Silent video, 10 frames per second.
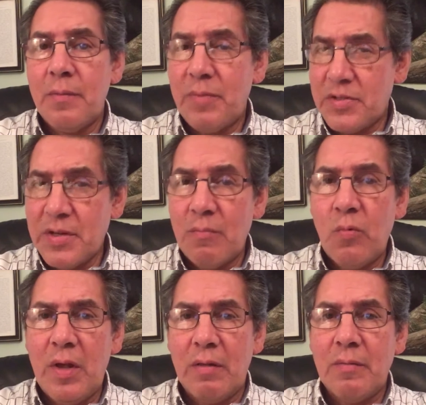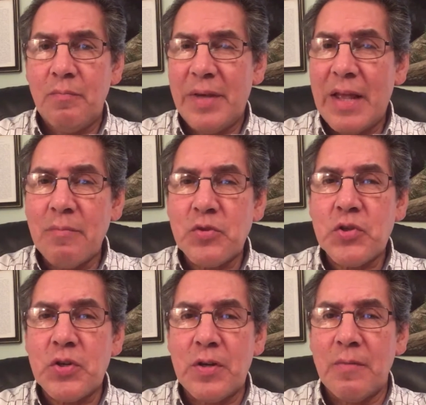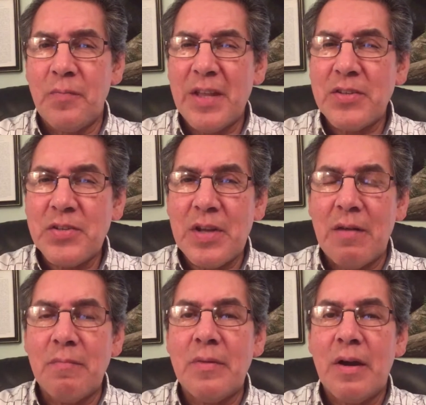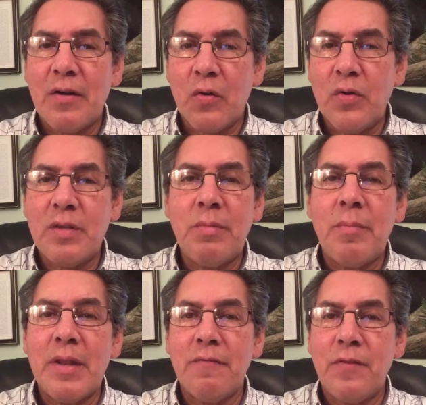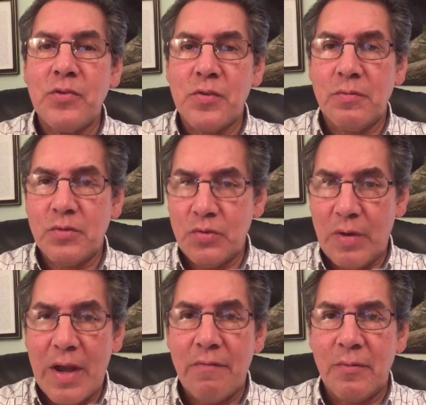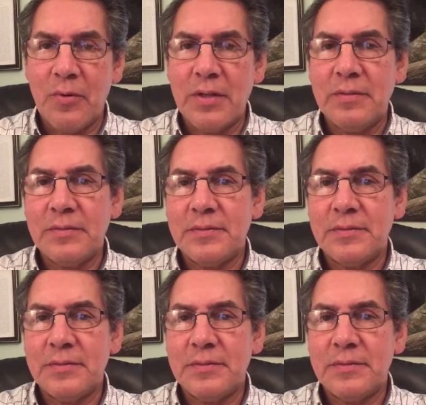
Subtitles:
but some will. But I am certain that some are going to be beneficial to everyone.